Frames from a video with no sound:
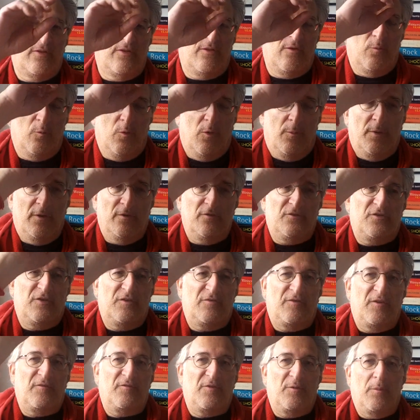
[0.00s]
the woman
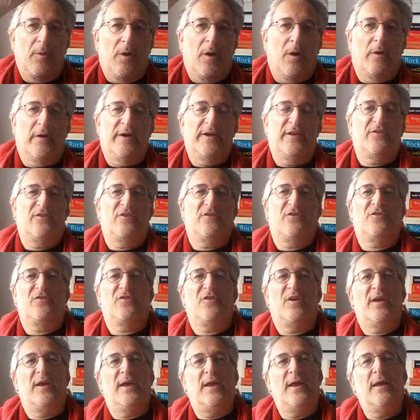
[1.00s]
shifting from I to
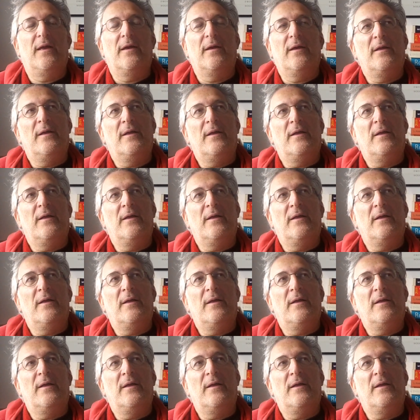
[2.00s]
she.